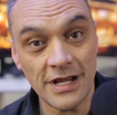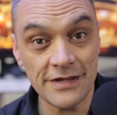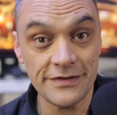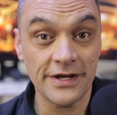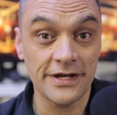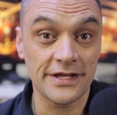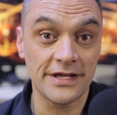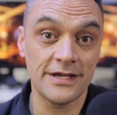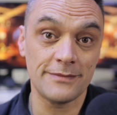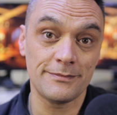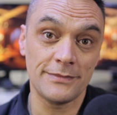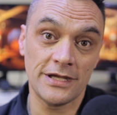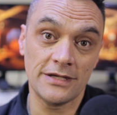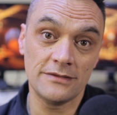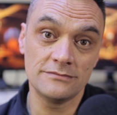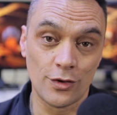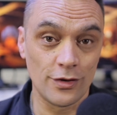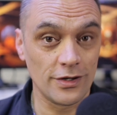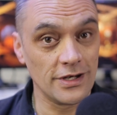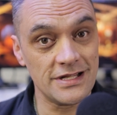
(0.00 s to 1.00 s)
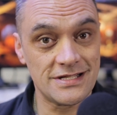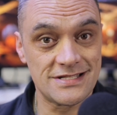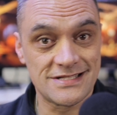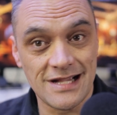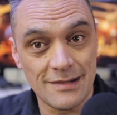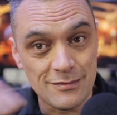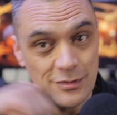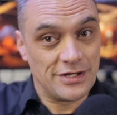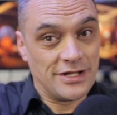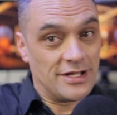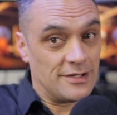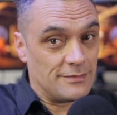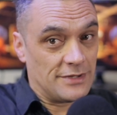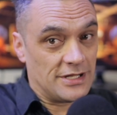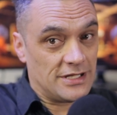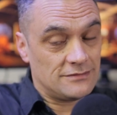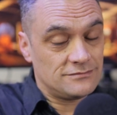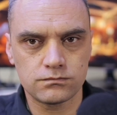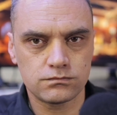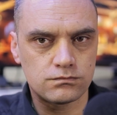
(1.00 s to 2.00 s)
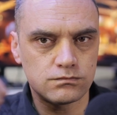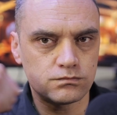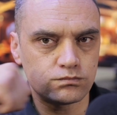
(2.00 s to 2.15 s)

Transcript: And then it hit me, or at least someone hit me.